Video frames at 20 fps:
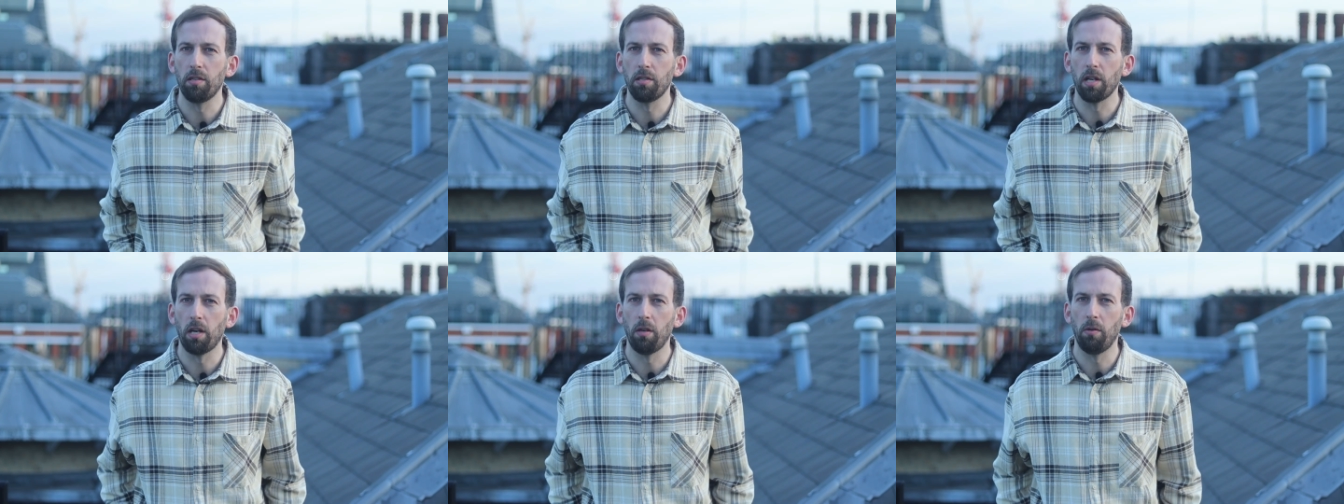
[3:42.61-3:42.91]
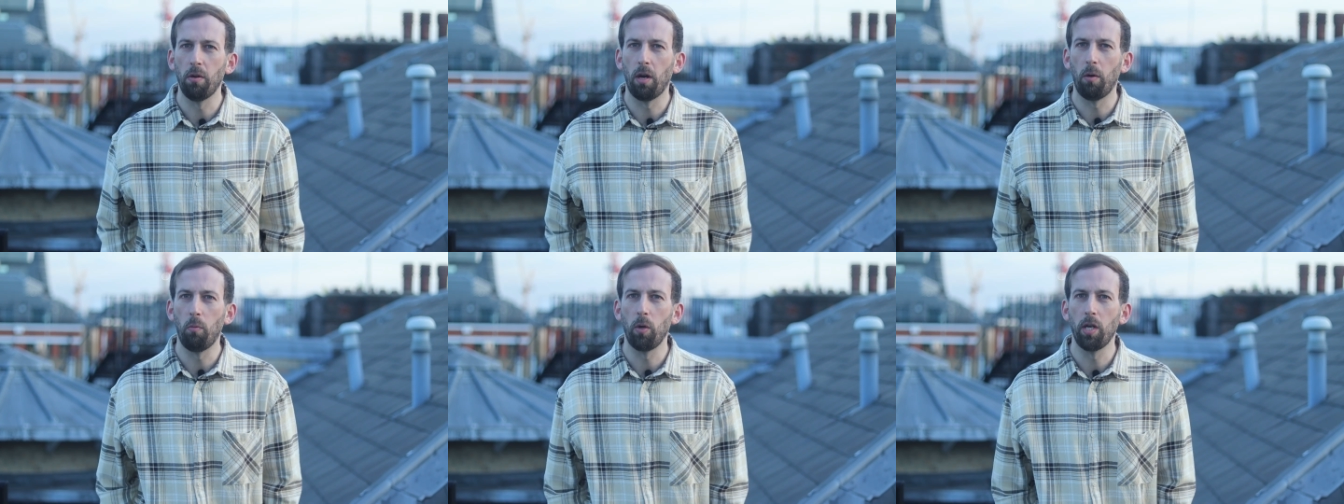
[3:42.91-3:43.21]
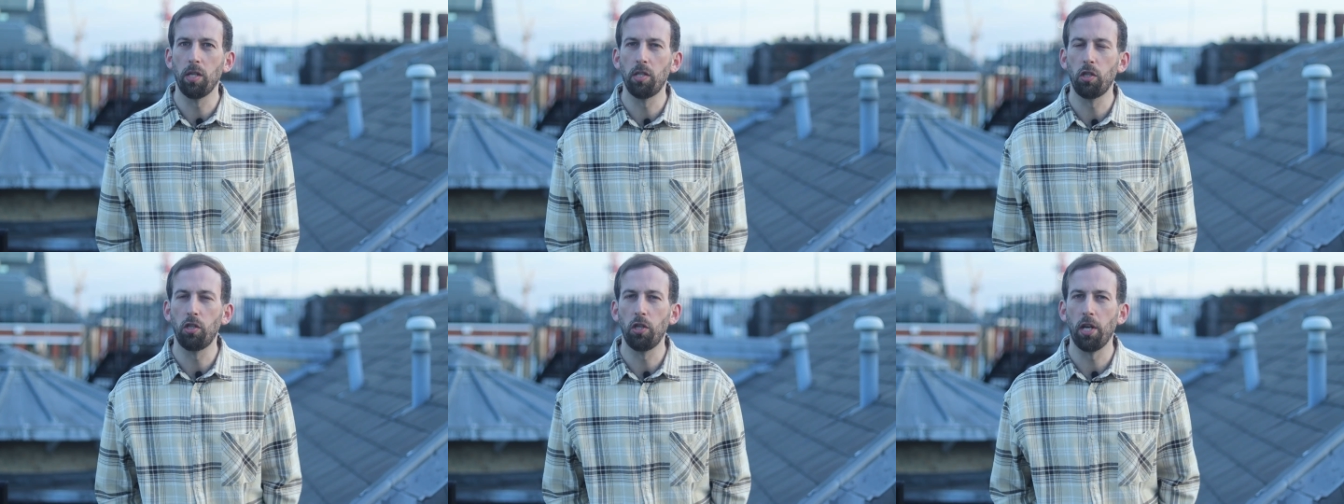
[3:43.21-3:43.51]
So I
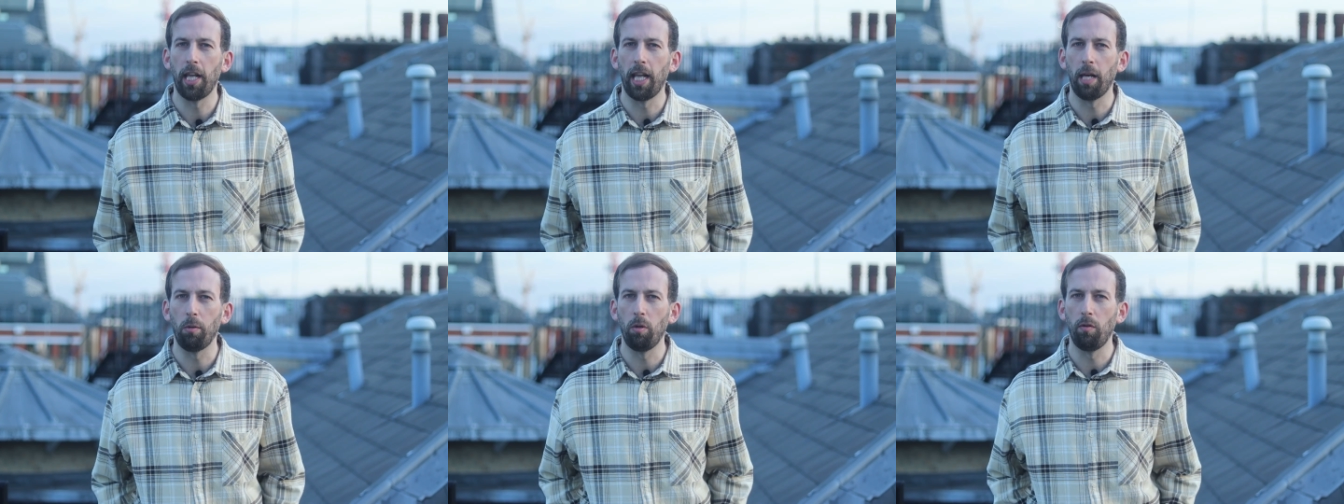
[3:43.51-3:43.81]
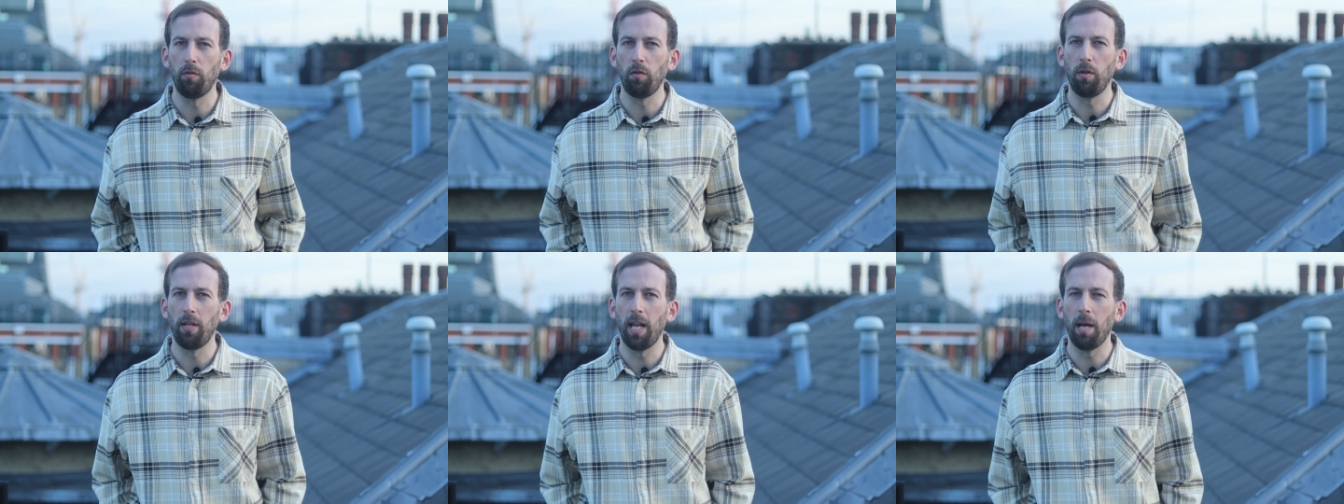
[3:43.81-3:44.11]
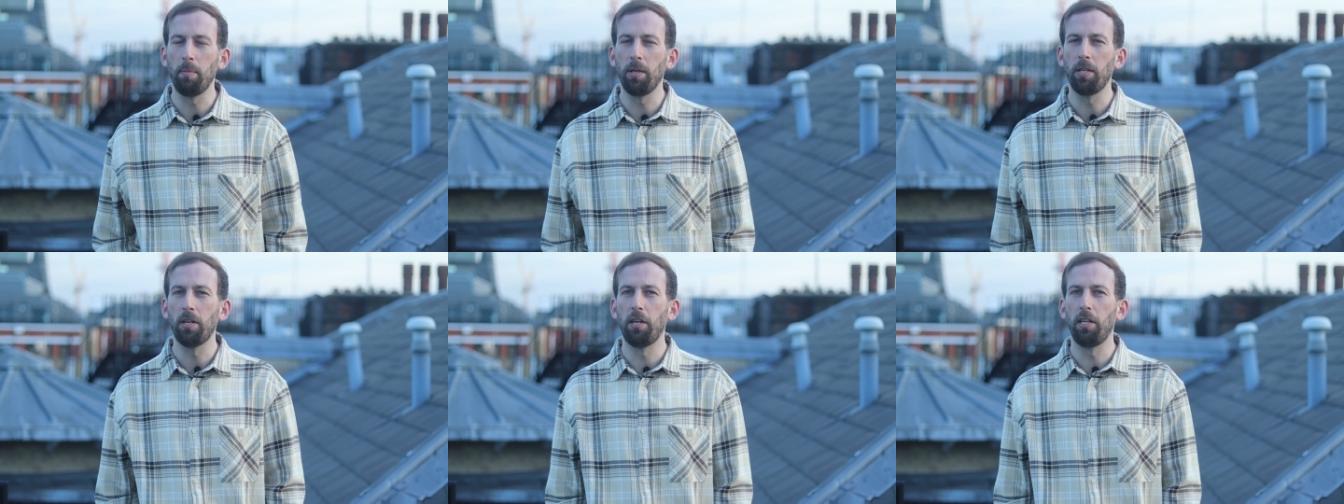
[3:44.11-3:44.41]
wanted to share that with you.
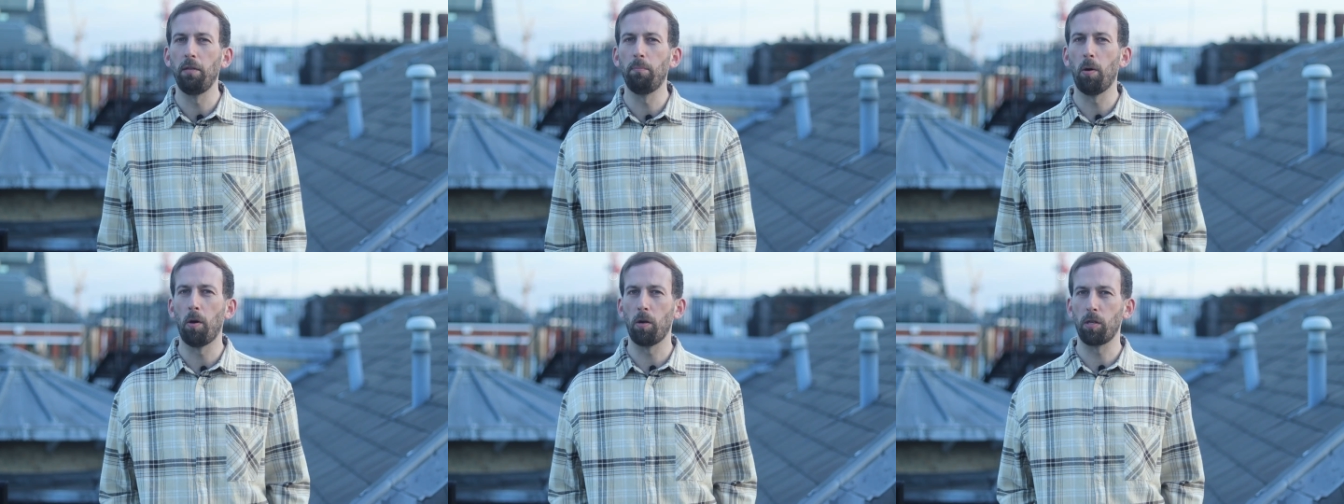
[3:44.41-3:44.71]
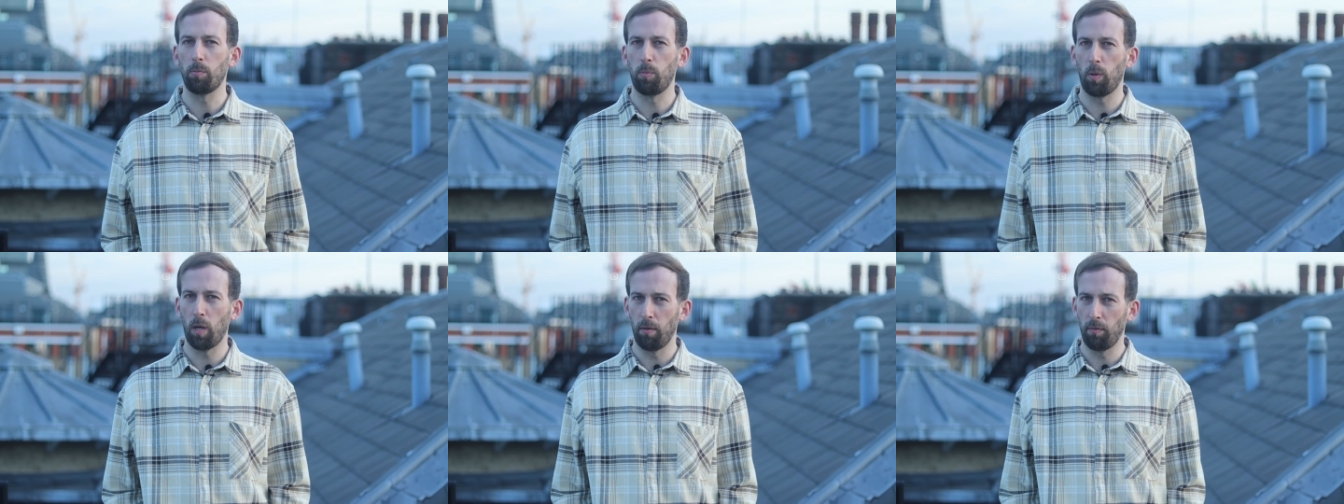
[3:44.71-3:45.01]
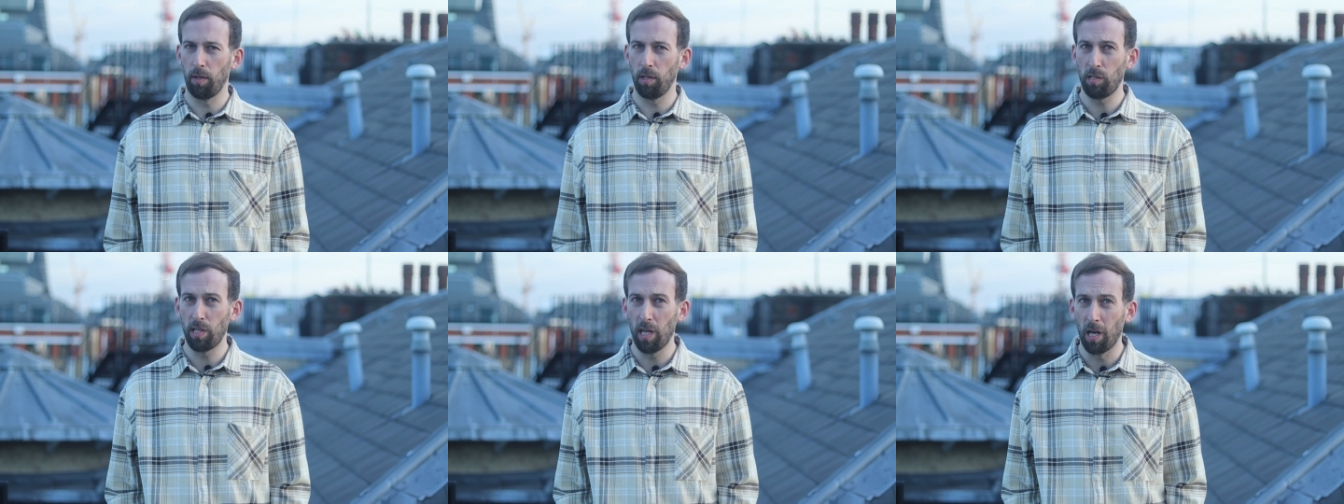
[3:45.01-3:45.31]
Let me know in the box below
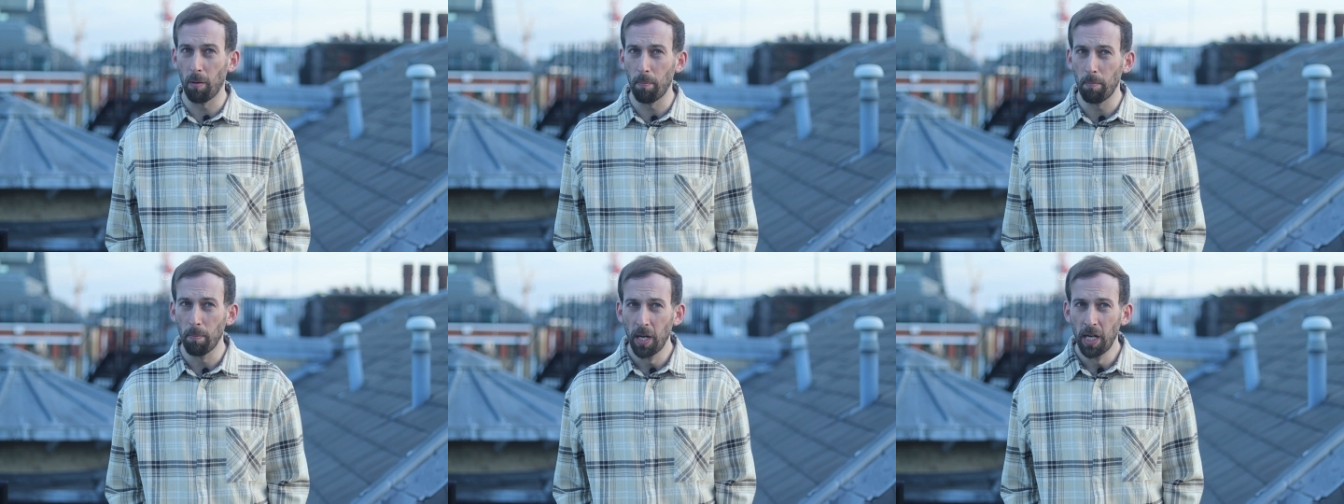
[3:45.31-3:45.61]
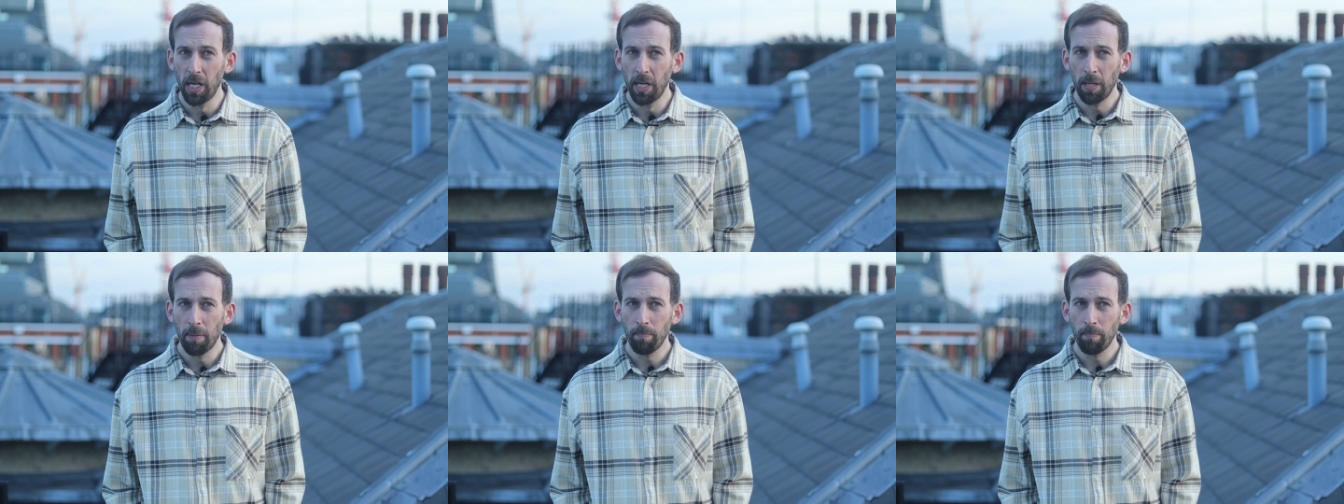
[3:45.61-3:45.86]
if this helped.